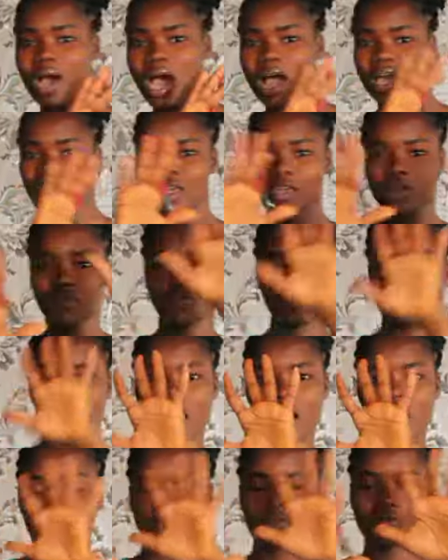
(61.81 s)
I,
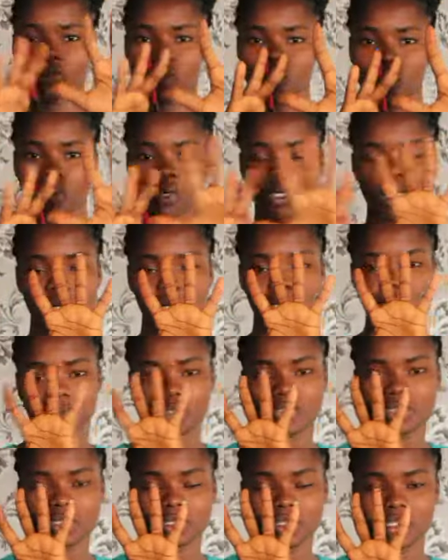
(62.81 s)
five
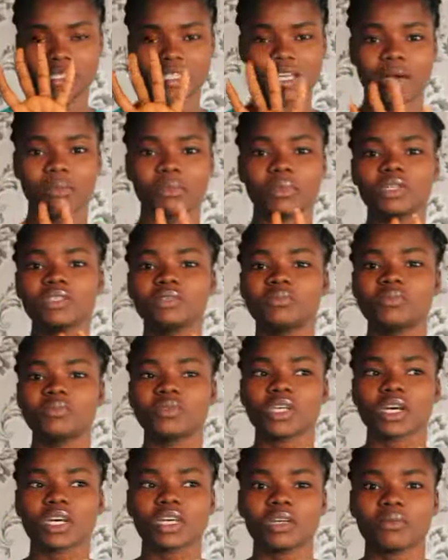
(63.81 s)
conclusions. Yeah, I'm going to be
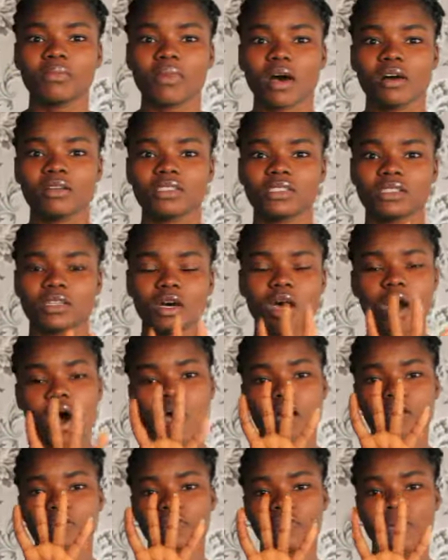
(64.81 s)
talking about the
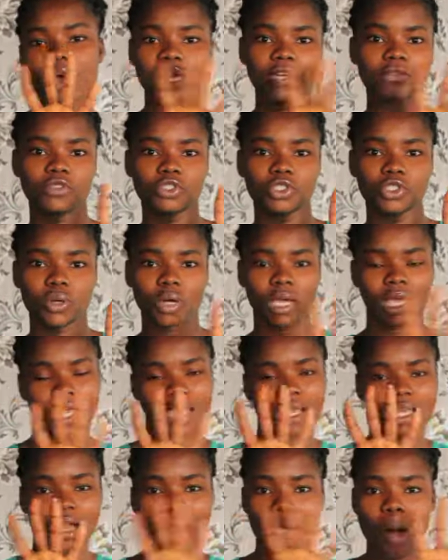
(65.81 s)
five
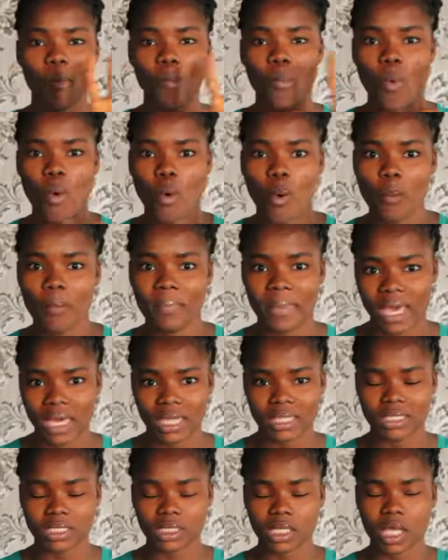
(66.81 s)
shocking
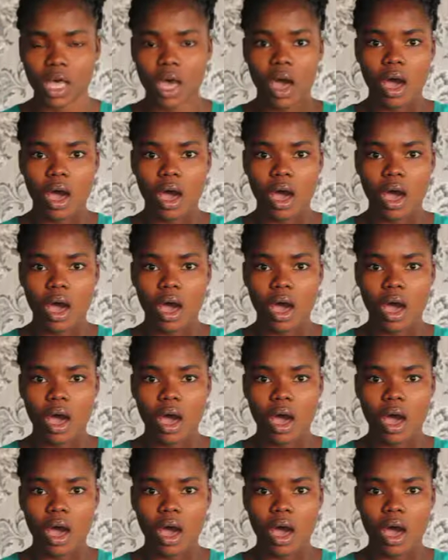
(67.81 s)
moments.